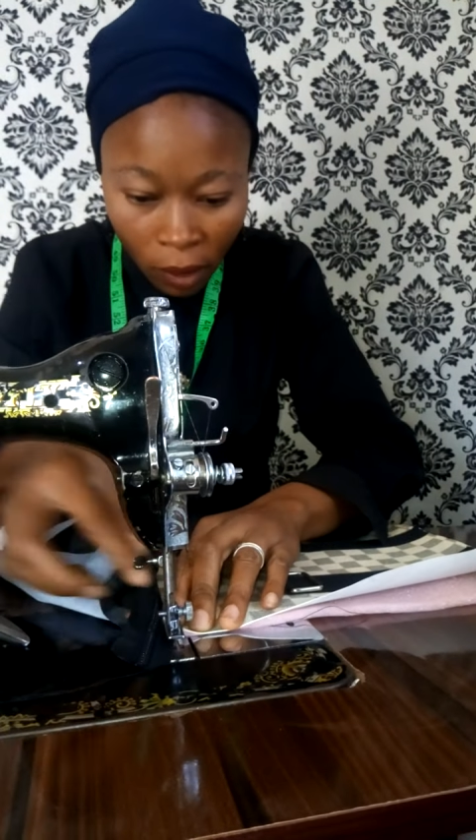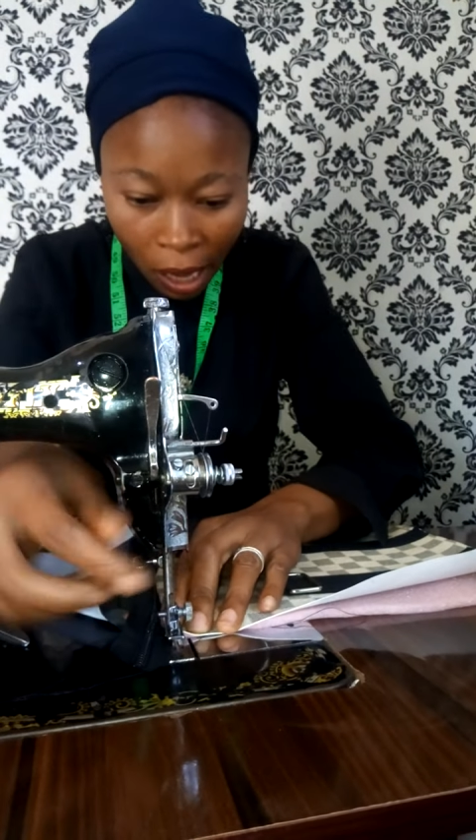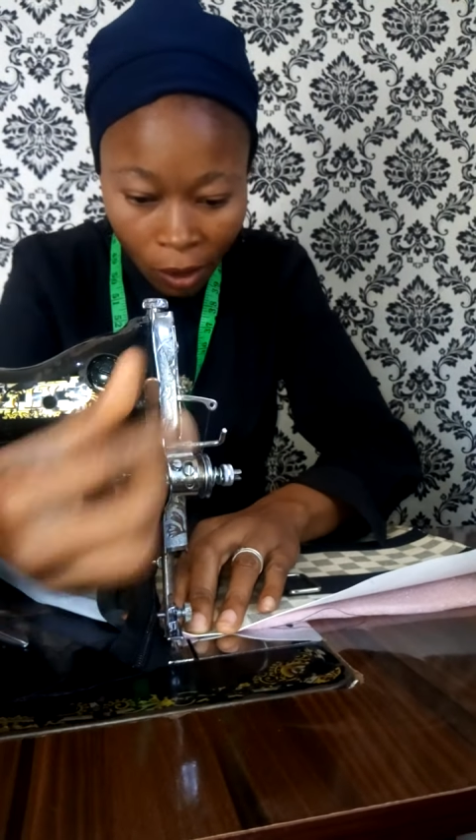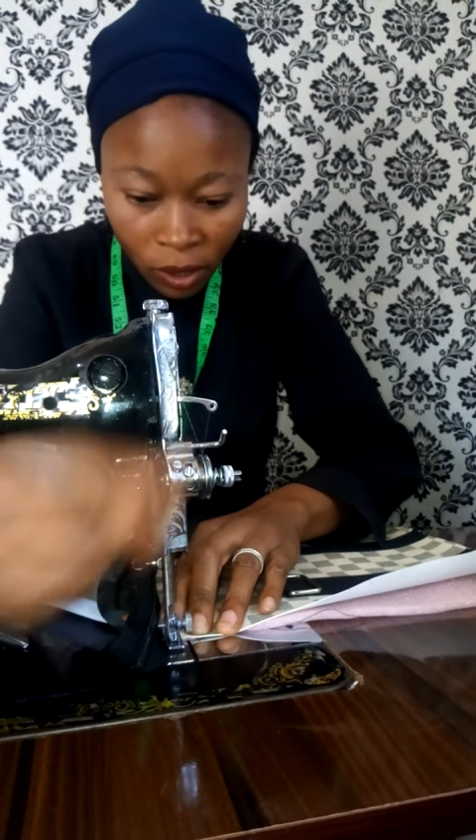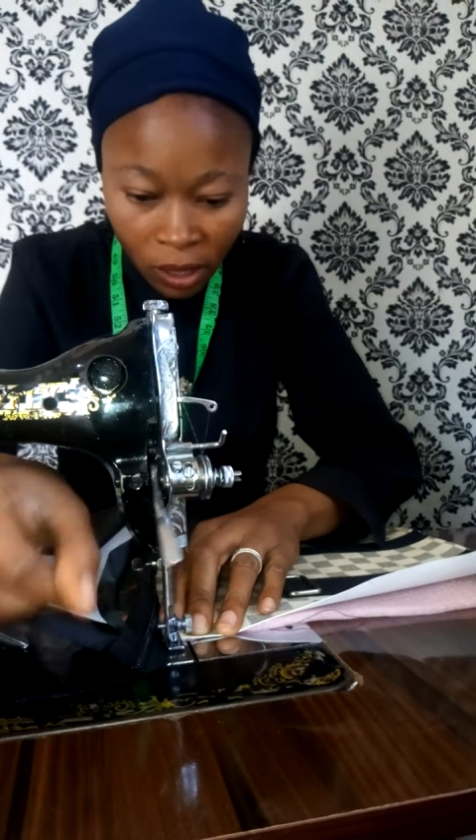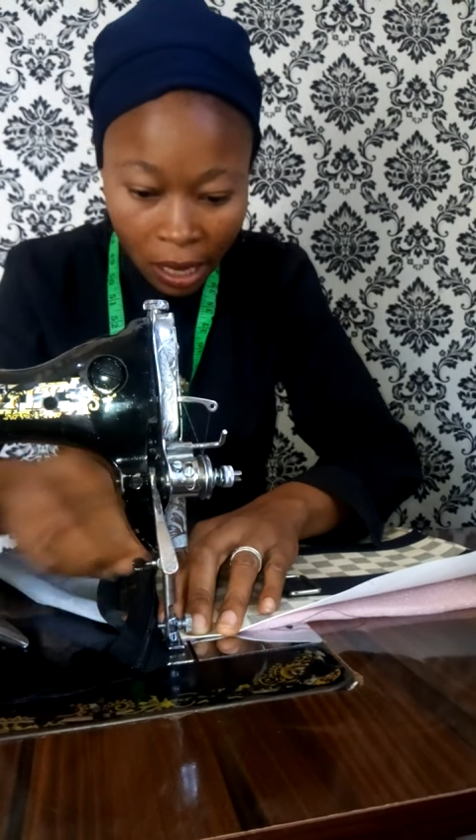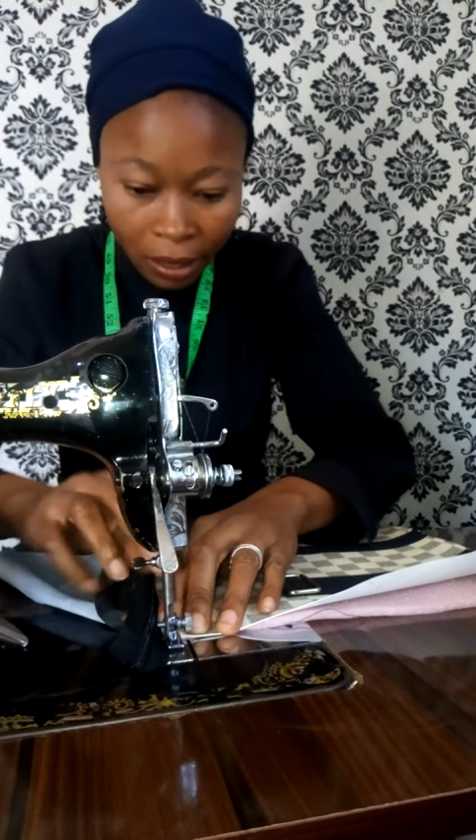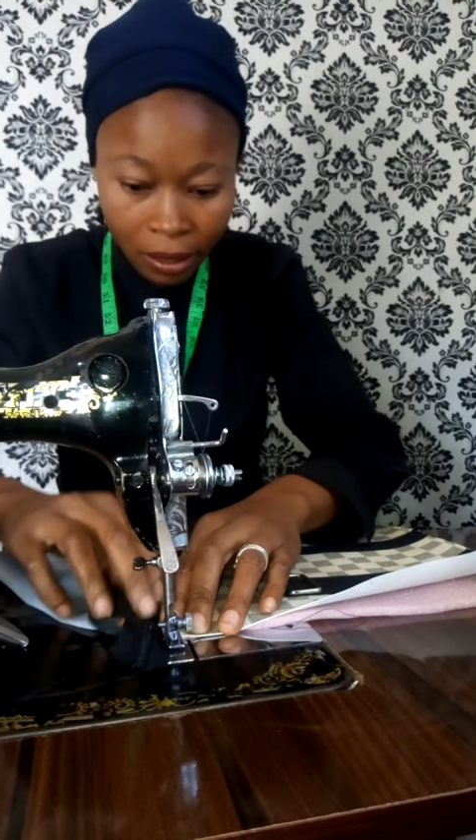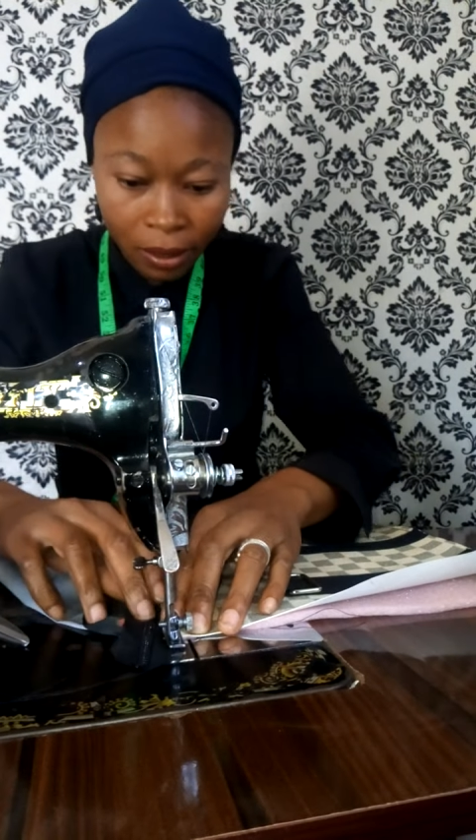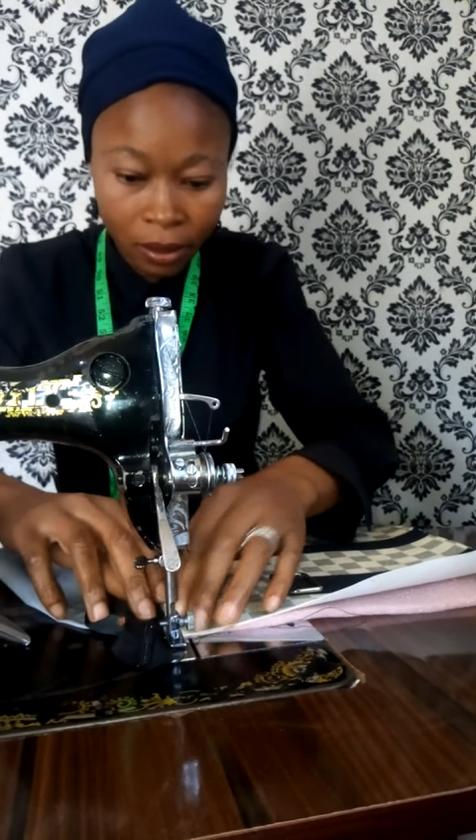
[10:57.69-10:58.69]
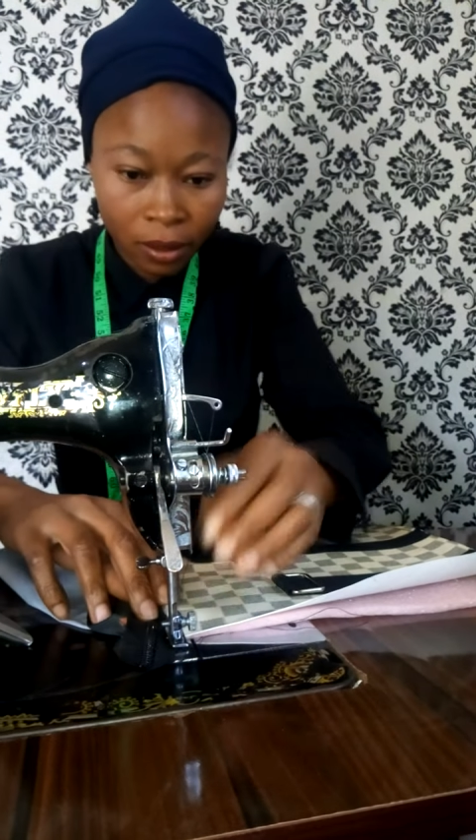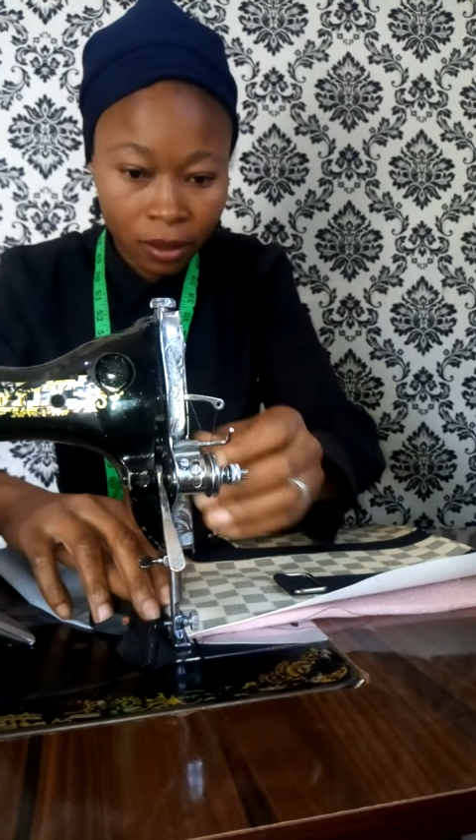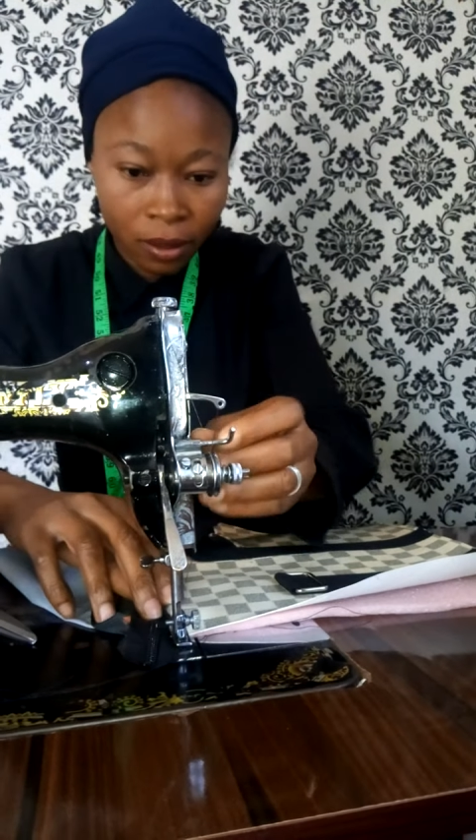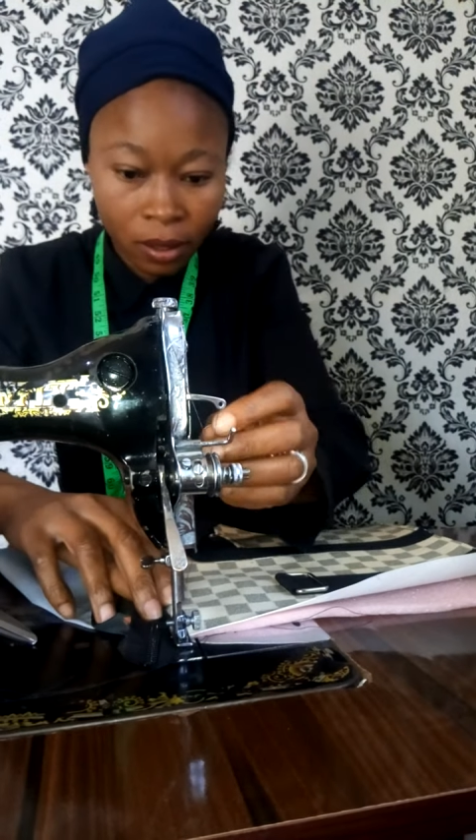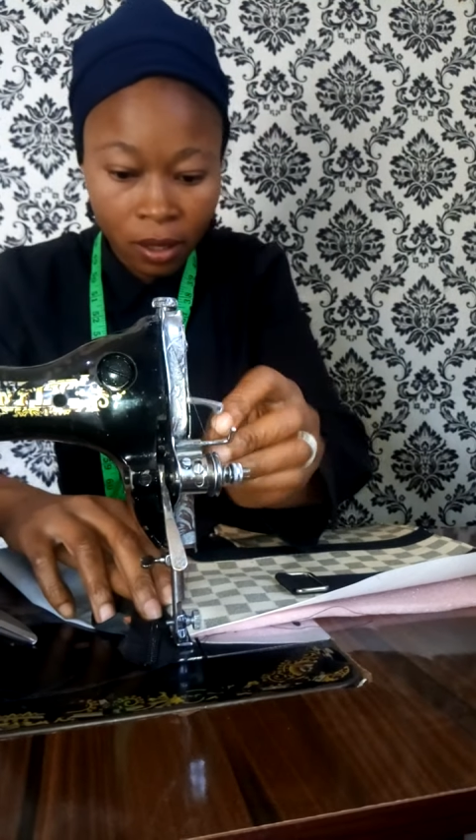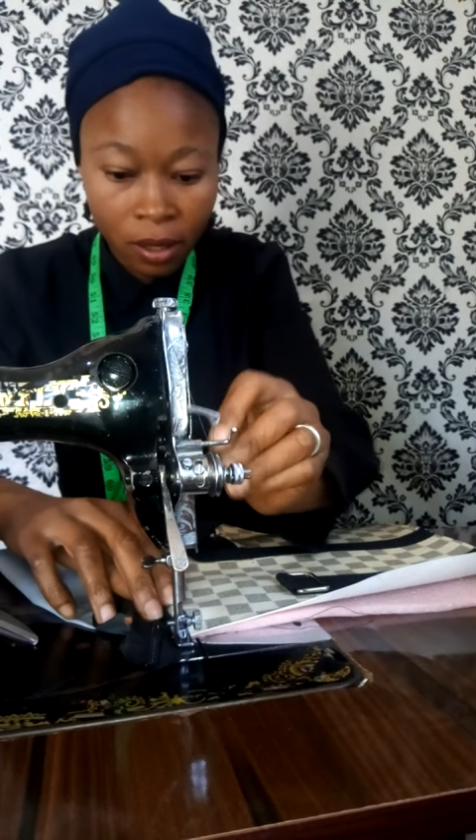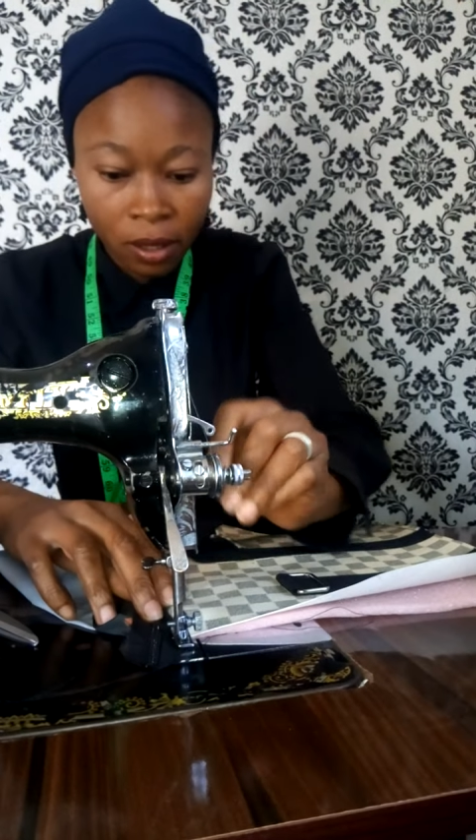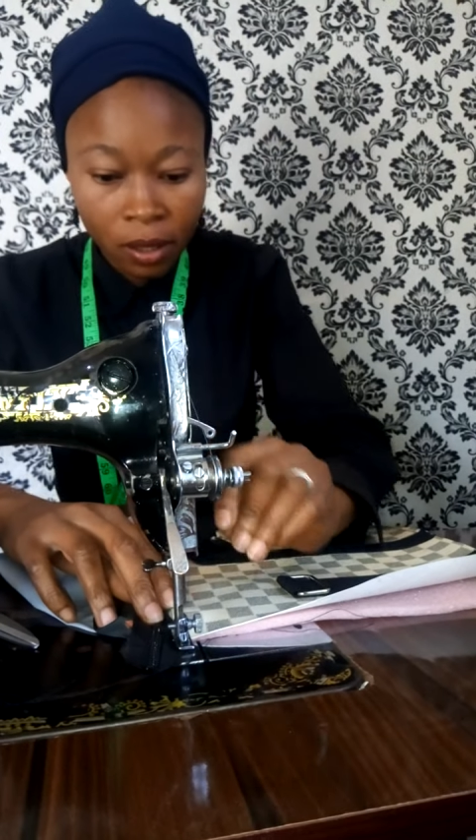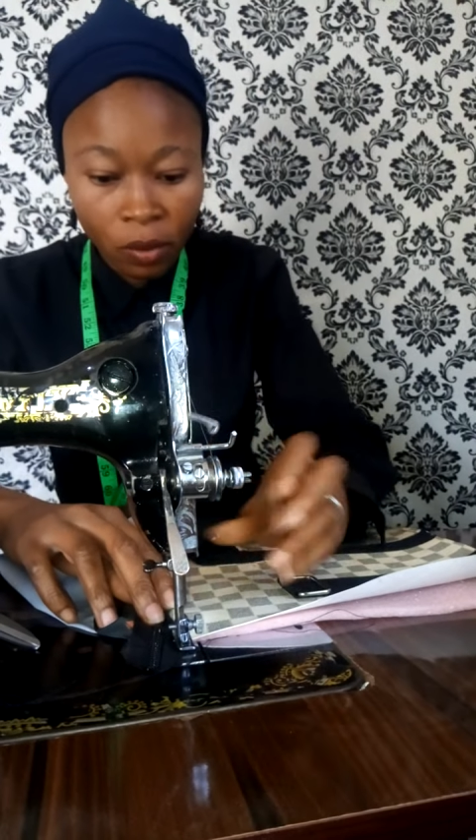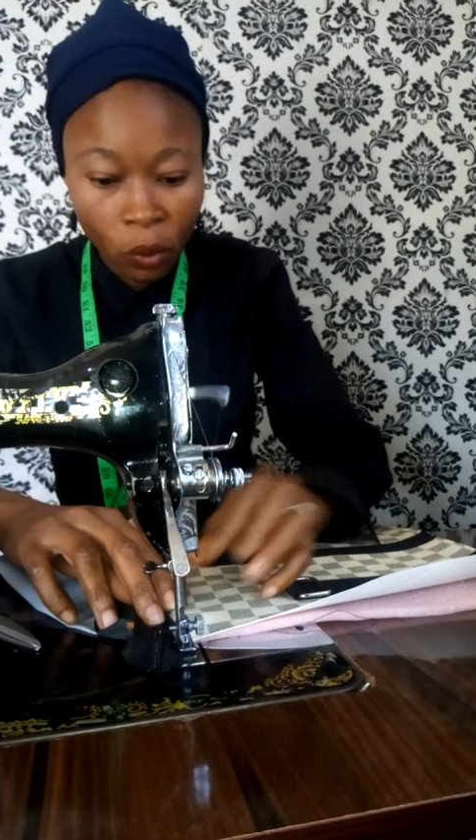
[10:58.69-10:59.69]
outside
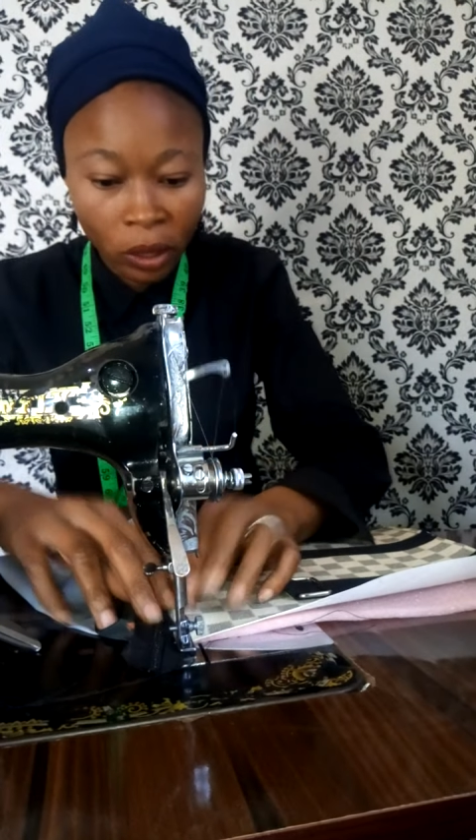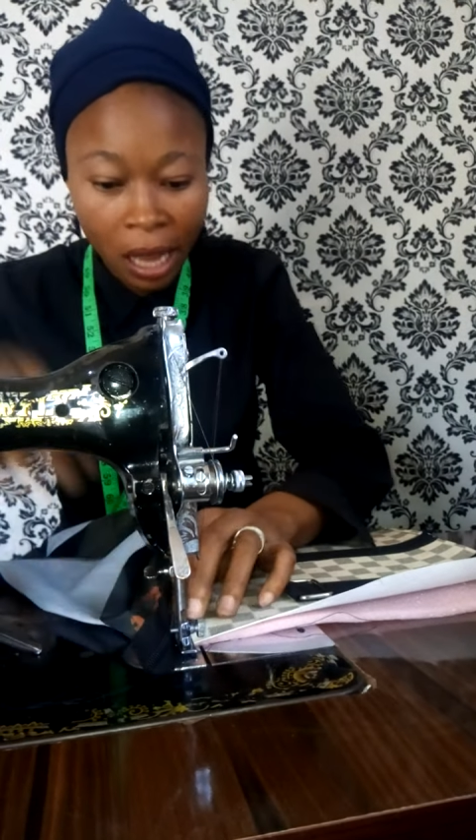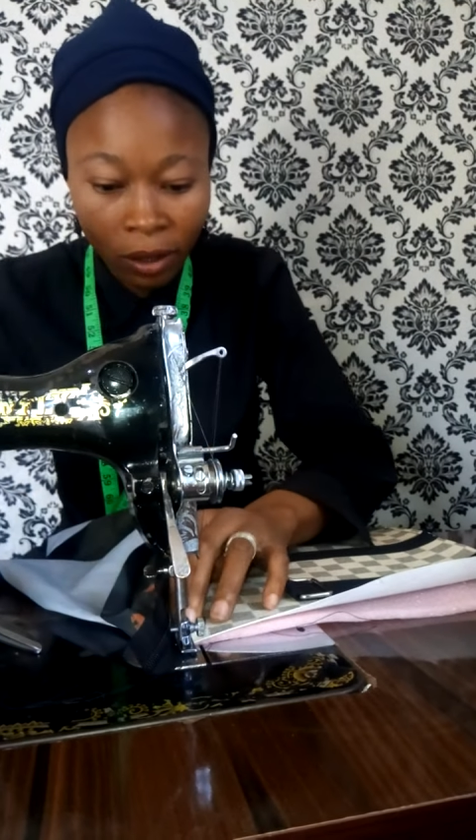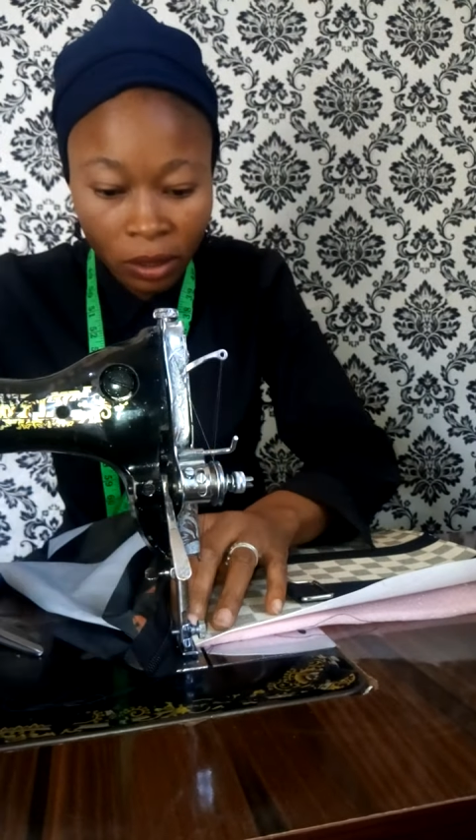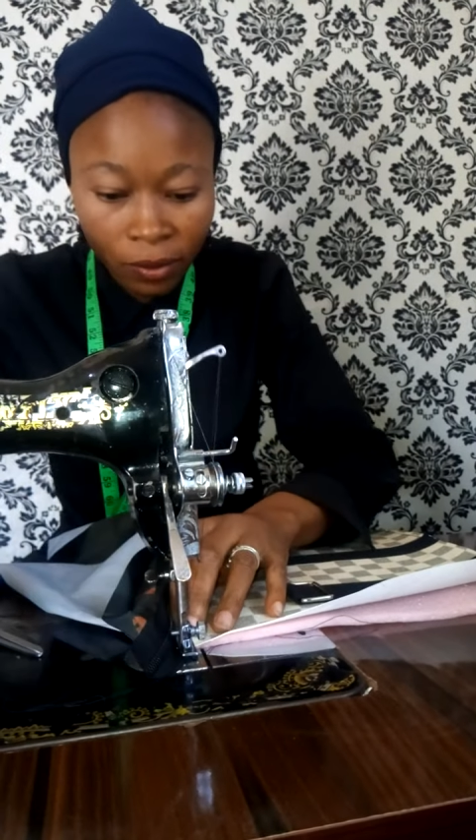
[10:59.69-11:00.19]
without